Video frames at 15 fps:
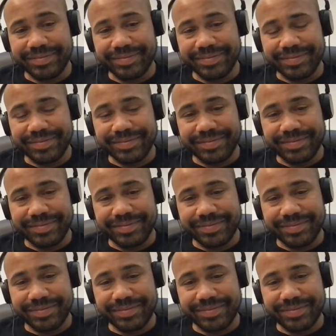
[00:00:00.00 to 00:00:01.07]

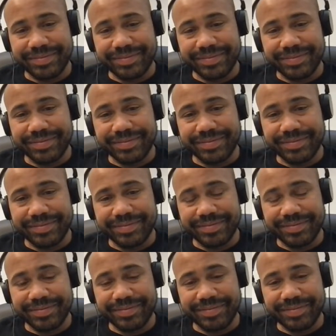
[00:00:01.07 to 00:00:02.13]

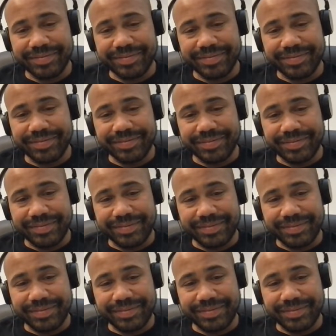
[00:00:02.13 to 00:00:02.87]
This person isn't speaking.